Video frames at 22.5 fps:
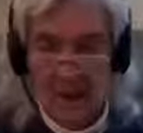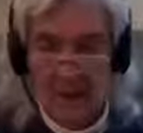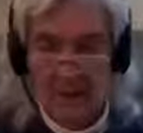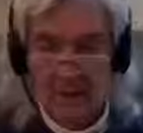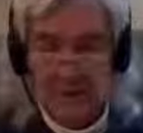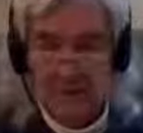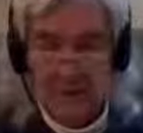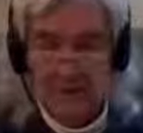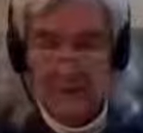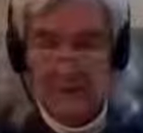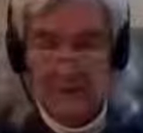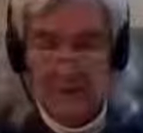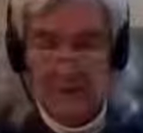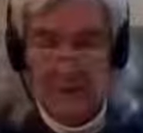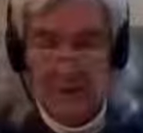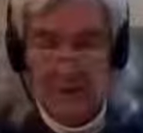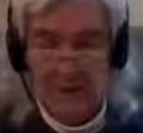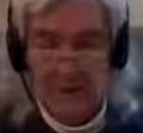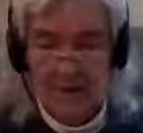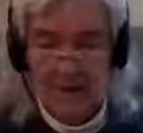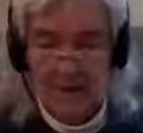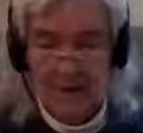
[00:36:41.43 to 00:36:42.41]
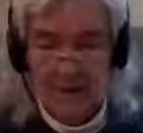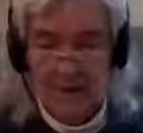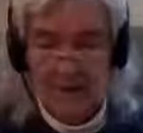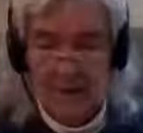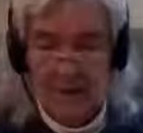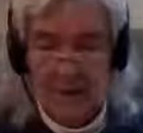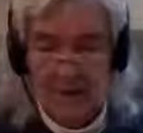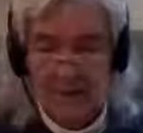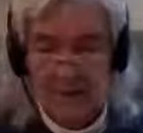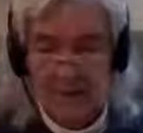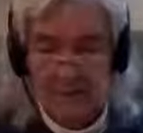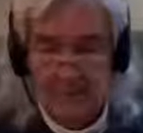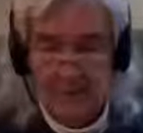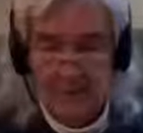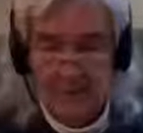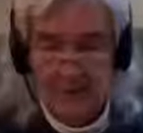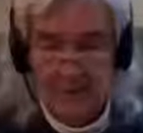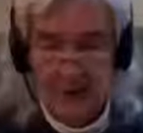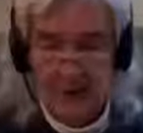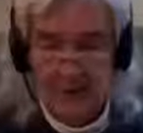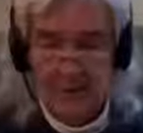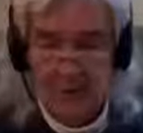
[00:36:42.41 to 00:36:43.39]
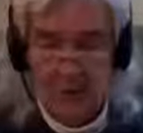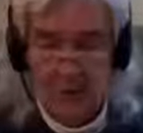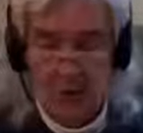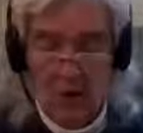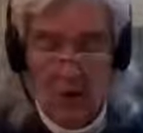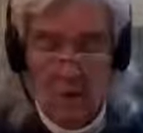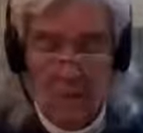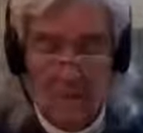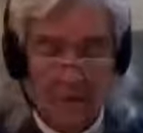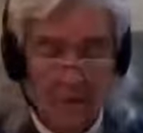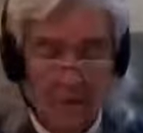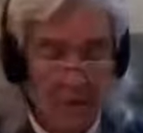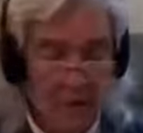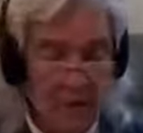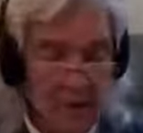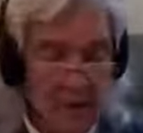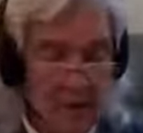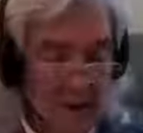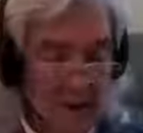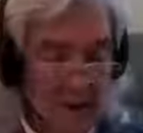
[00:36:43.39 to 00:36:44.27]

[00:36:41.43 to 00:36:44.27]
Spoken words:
I don't see the intent of it as anything harmful,